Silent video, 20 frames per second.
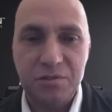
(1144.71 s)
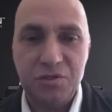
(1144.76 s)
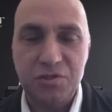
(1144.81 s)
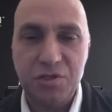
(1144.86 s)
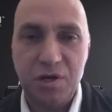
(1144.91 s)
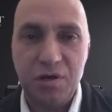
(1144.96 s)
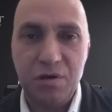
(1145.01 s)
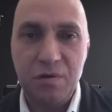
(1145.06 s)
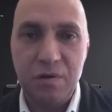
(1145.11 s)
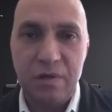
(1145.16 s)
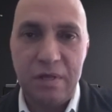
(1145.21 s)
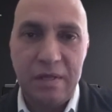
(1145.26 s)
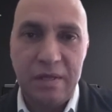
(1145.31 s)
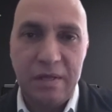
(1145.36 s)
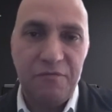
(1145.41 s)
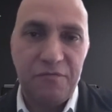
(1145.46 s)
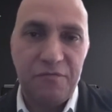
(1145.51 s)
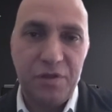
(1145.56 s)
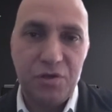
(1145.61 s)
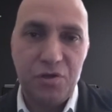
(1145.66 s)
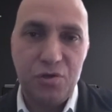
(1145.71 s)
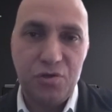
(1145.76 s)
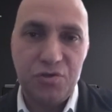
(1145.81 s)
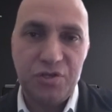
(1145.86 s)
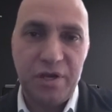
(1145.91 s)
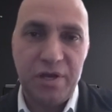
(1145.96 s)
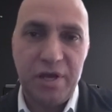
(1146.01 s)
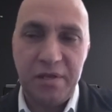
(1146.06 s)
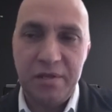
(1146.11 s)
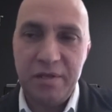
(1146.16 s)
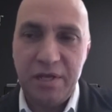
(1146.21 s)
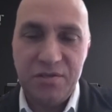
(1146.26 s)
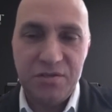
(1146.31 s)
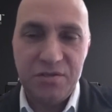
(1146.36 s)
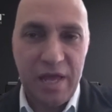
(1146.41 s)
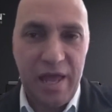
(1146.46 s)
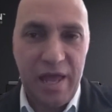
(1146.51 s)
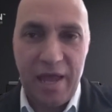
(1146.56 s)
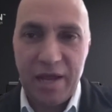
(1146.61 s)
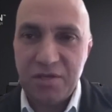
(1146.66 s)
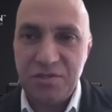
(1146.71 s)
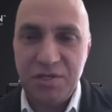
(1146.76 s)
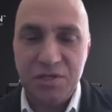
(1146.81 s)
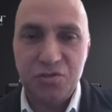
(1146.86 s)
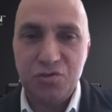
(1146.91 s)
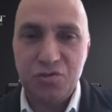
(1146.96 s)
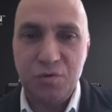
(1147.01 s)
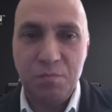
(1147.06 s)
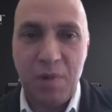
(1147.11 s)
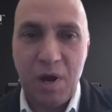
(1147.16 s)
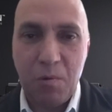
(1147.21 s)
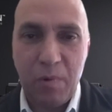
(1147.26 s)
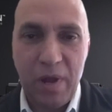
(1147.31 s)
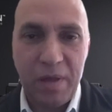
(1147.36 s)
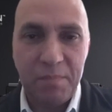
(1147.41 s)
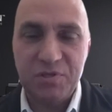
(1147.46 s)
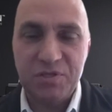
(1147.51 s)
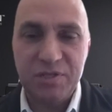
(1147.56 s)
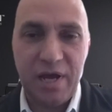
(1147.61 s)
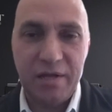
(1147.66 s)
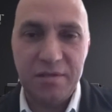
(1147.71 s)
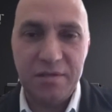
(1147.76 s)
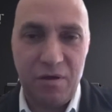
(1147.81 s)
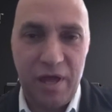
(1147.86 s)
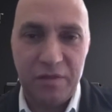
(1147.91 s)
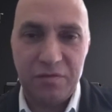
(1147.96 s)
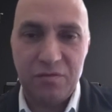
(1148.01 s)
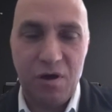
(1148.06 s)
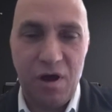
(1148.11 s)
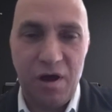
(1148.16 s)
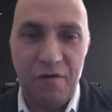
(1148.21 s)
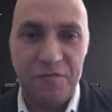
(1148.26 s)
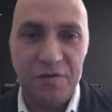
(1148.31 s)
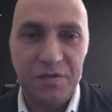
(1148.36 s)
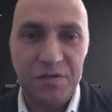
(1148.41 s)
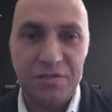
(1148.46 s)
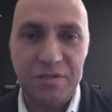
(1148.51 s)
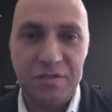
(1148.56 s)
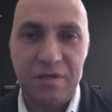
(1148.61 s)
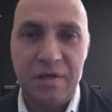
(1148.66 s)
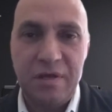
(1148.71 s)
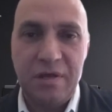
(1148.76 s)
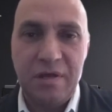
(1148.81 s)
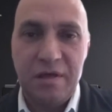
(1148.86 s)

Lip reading: So the user needs access to my website at the office.